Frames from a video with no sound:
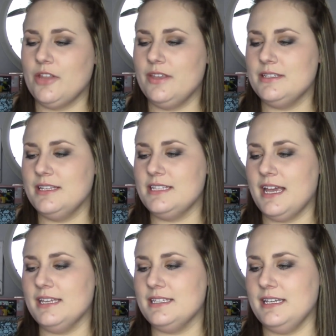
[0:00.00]
This is
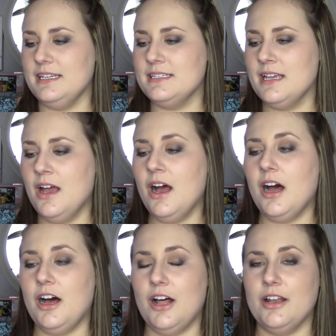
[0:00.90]
Essie's
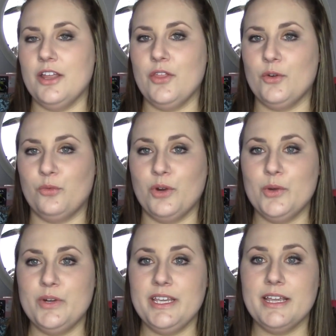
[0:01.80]
On the
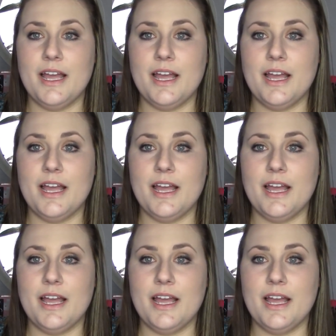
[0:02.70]
Roadie.